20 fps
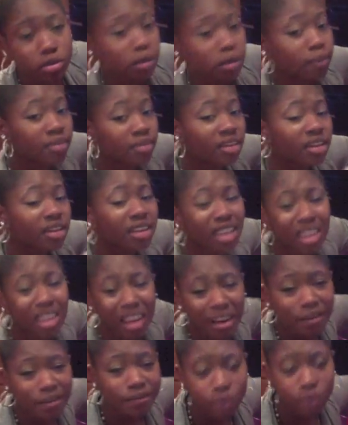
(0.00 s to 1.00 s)
or something and get
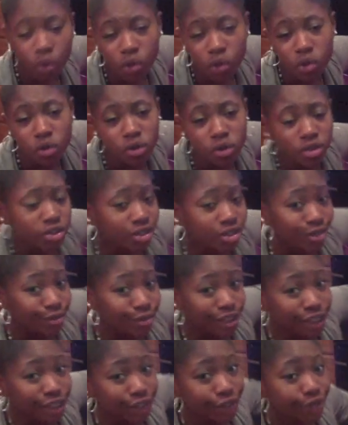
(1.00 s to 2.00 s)
like a full or just a
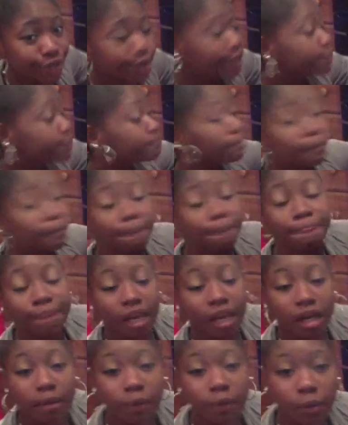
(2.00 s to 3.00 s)
regular twin.
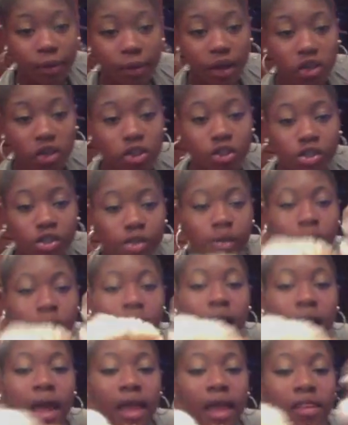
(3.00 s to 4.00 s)
More power to you.
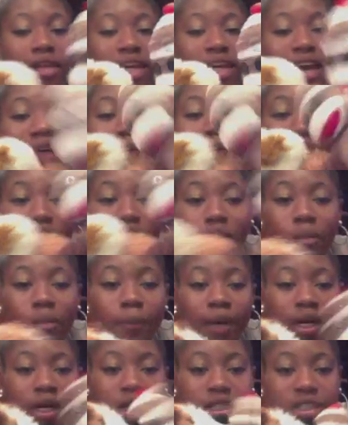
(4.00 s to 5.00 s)
And then I have my little
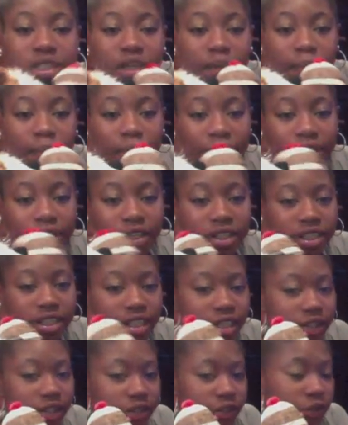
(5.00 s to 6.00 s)
bears that I'm planning on
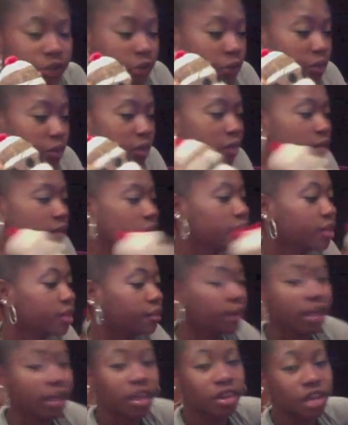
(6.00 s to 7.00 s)
taking to school with me. They
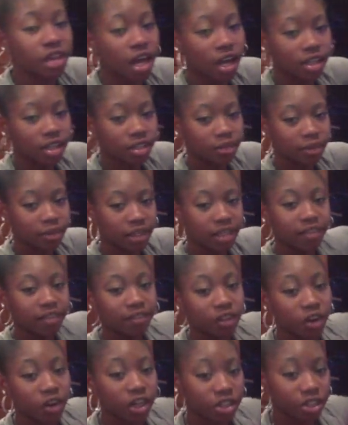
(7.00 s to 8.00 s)
mean a lot to me,
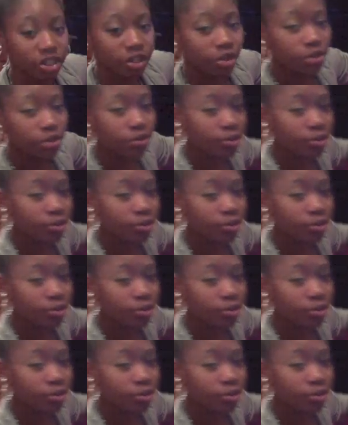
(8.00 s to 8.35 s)
even though I just